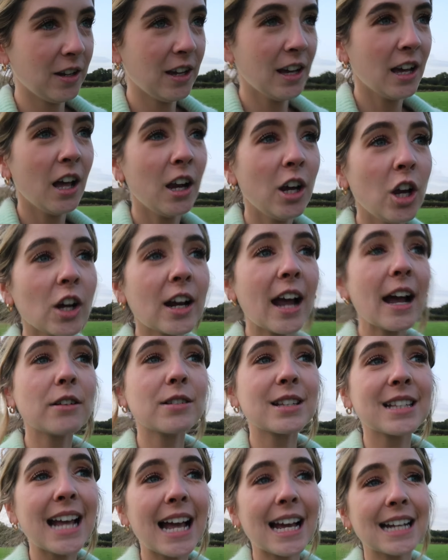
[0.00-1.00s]
Okay. Look how
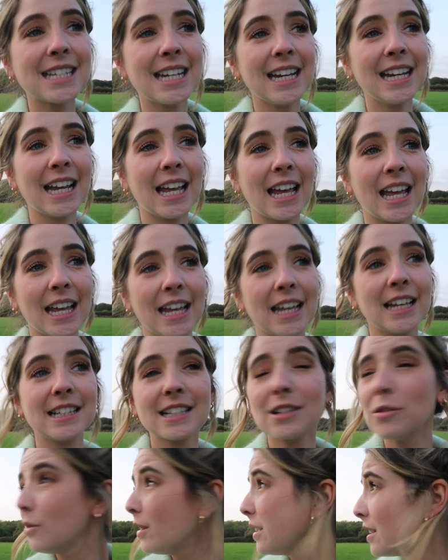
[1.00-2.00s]
sad he
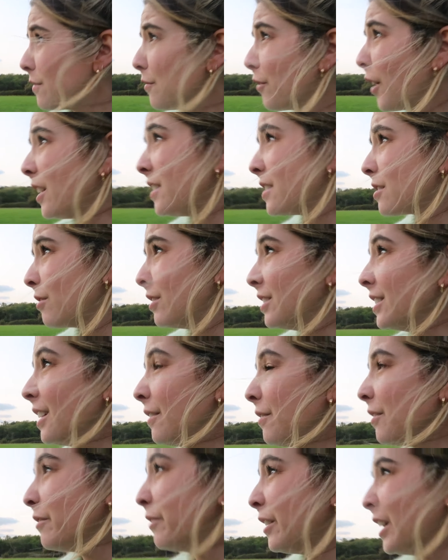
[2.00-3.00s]
is. All his friends are in the
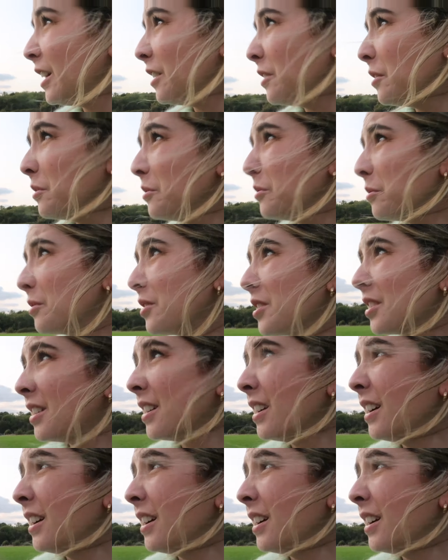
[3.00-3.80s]
other field.